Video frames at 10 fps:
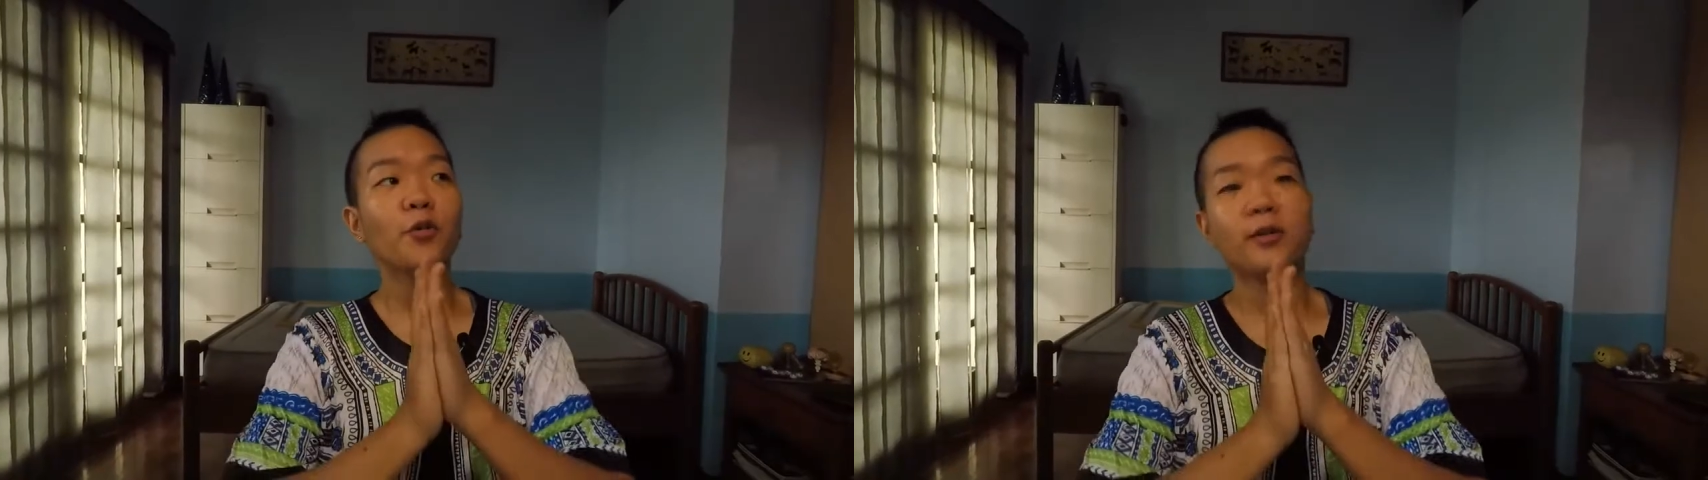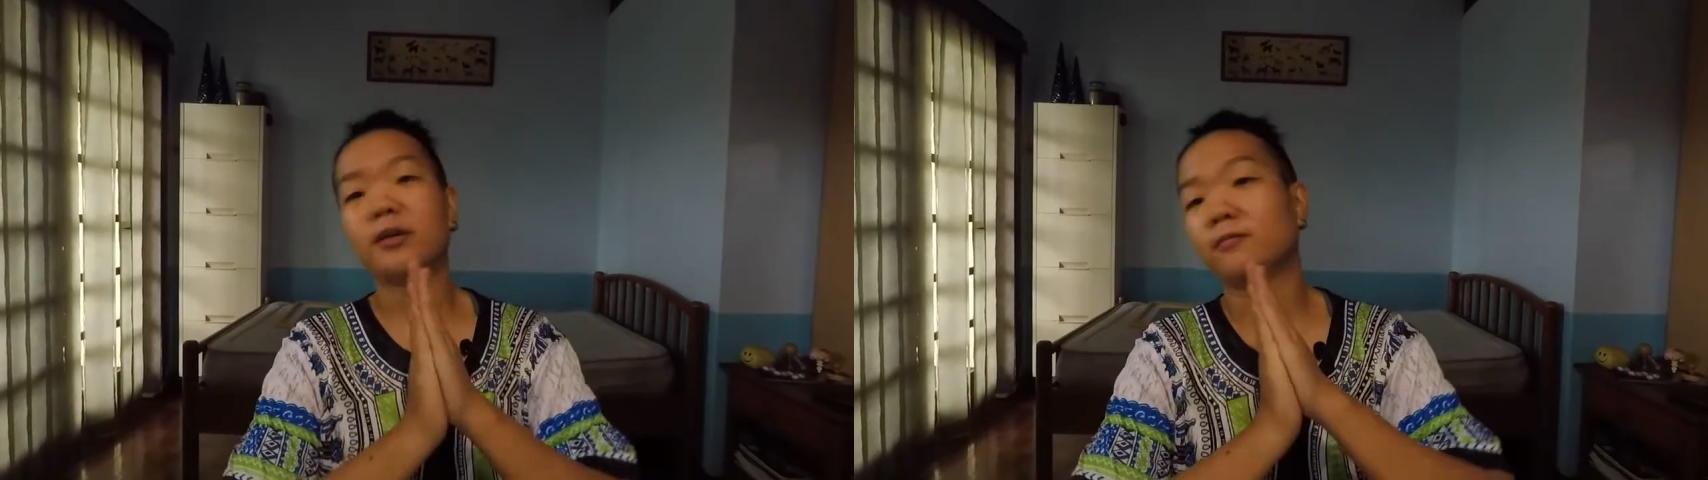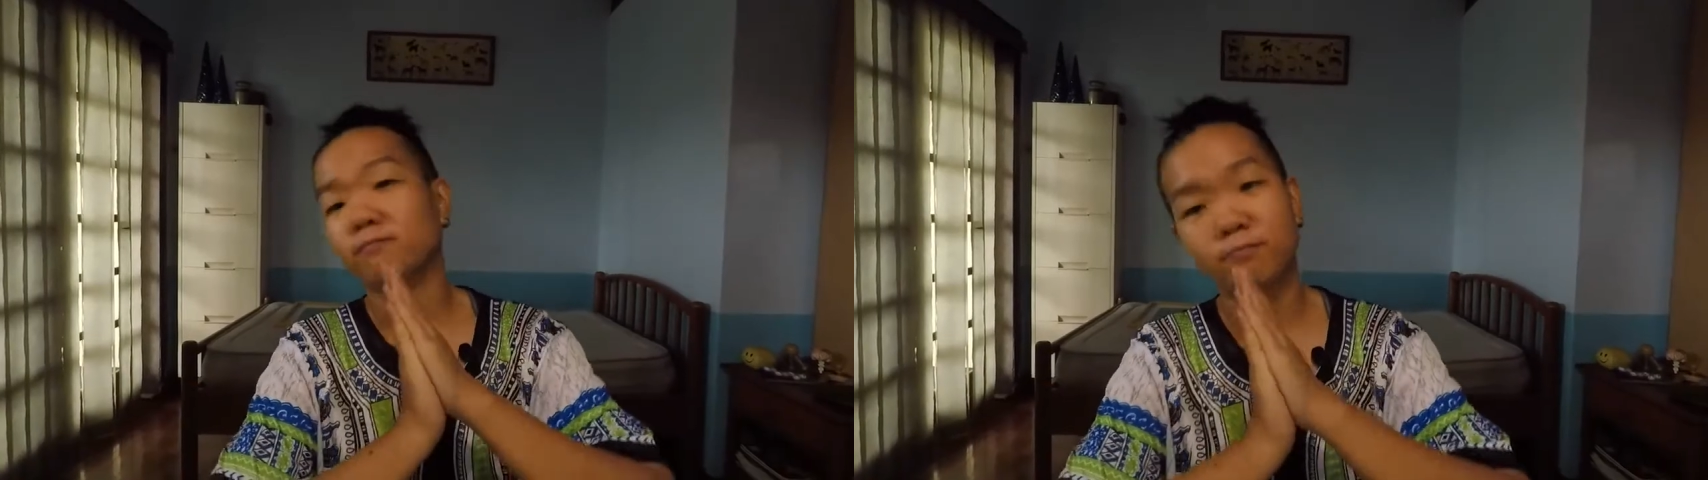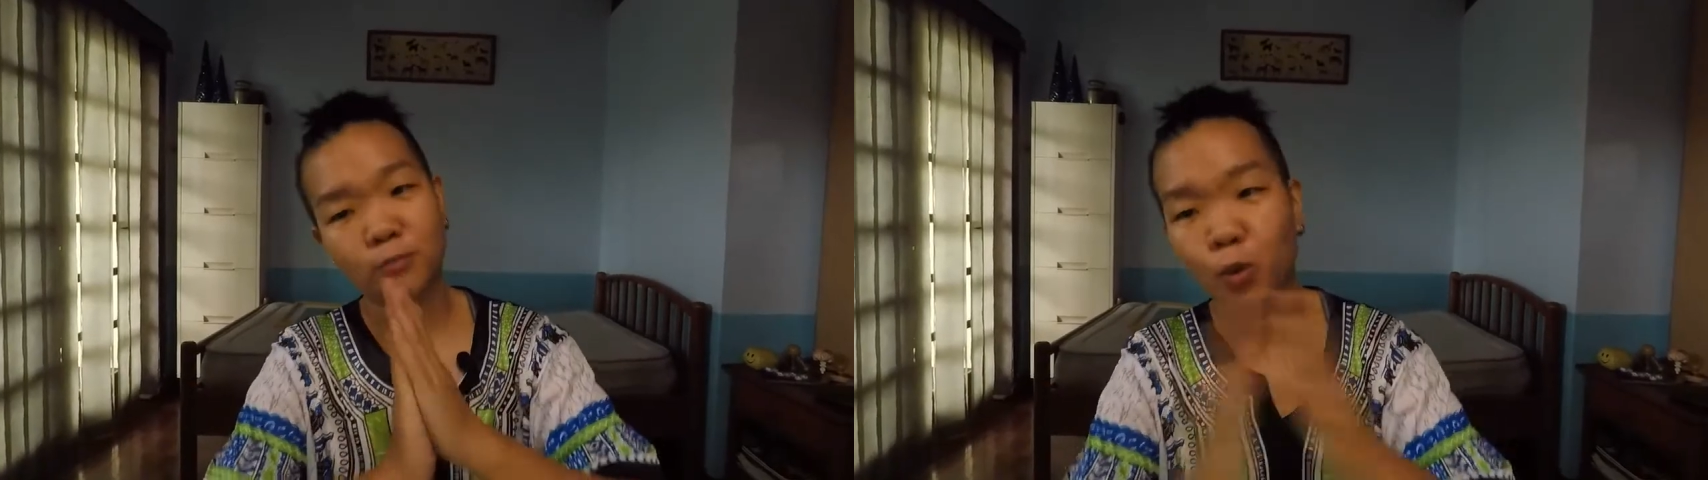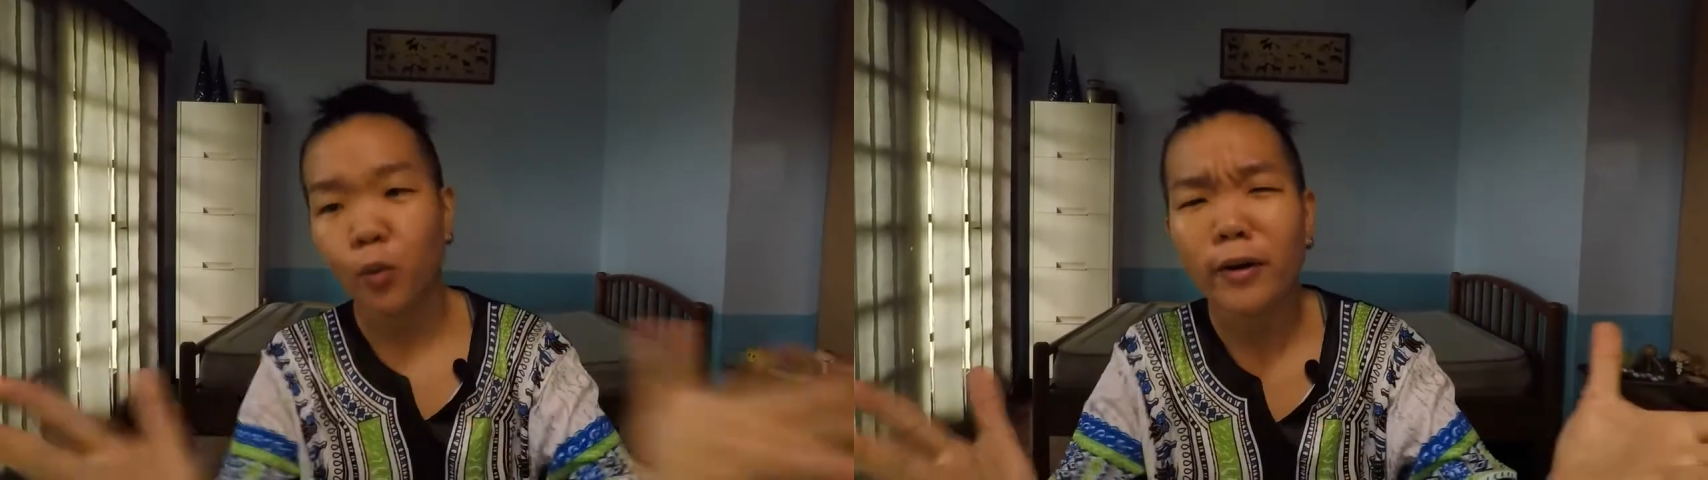than
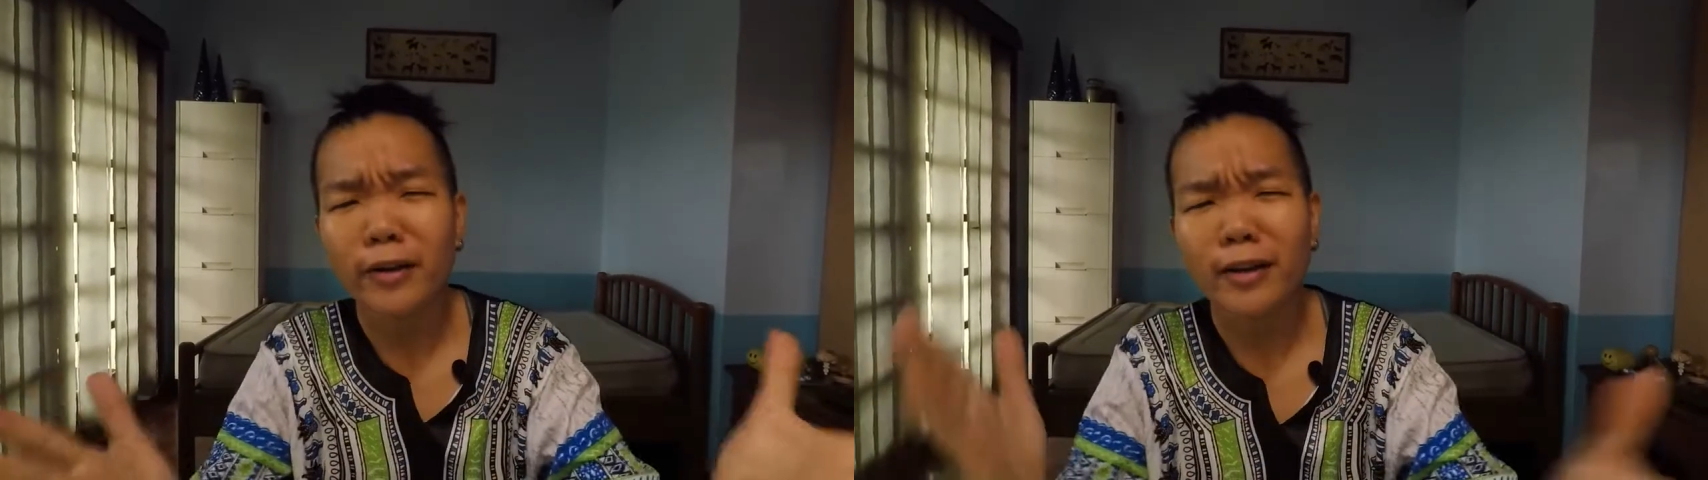20